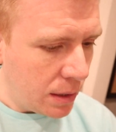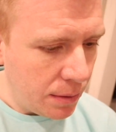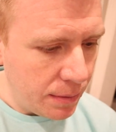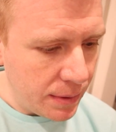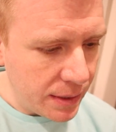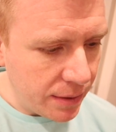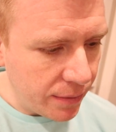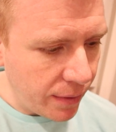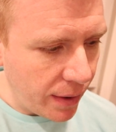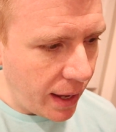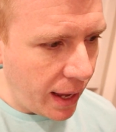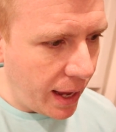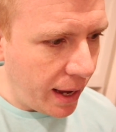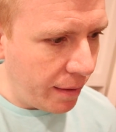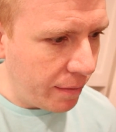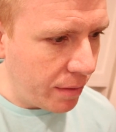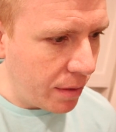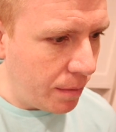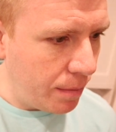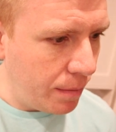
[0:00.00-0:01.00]
let me see if I
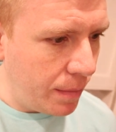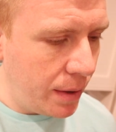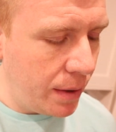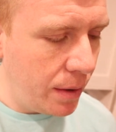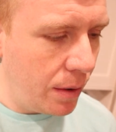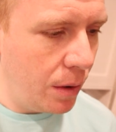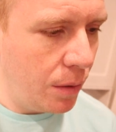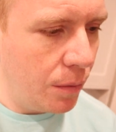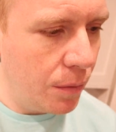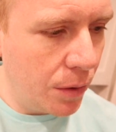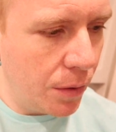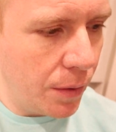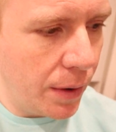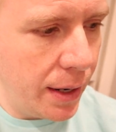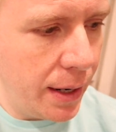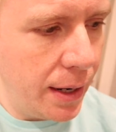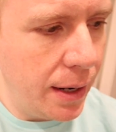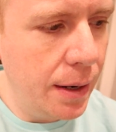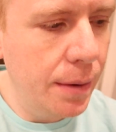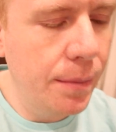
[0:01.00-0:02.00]
have them over there
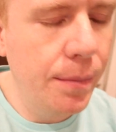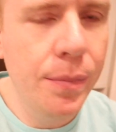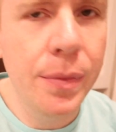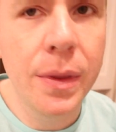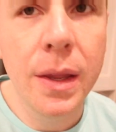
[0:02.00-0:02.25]
right here.